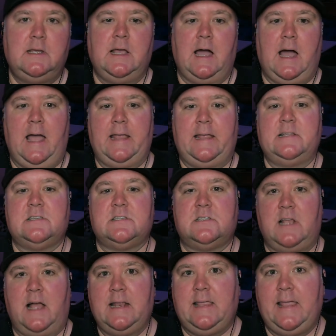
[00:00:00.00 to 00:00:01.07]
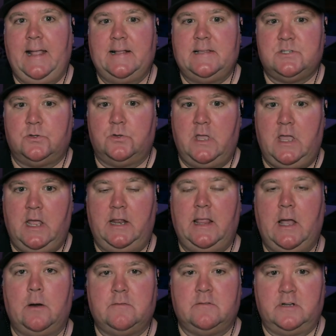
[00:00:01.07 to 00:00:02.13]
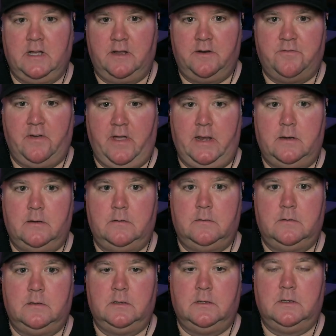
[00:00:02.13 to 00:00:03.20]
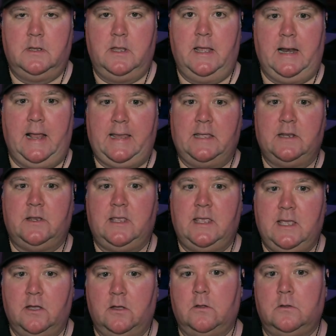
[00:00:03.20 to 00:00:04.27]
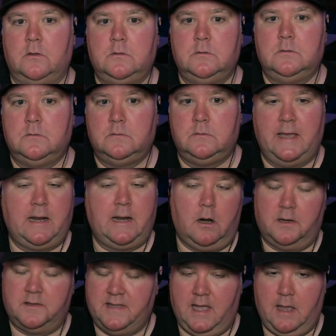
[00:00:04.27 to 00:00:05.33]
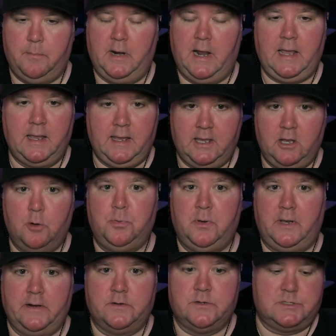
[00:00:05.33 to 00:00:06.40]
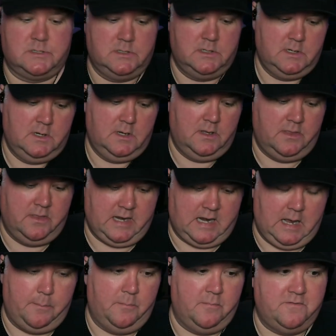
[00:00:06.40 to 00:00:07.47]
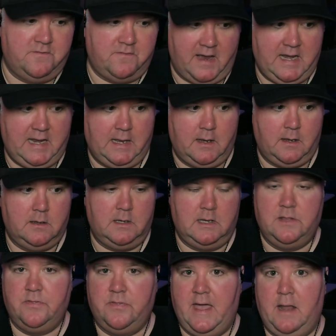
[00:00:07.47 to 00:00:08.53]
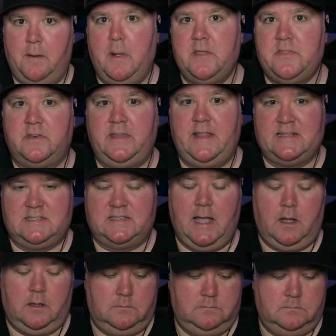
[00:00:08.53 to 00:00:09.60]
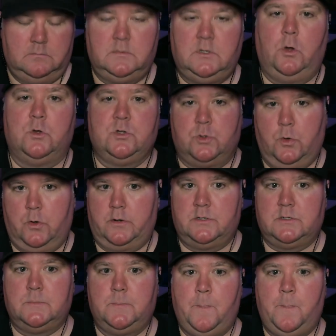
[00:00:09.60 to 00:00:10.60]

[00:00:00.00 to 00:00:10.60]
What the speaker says: I can slide cancel in and out of a gunfight, and I can kill, not all the time, but I can kill players that I'm fighting in that method, in that style, close quarters.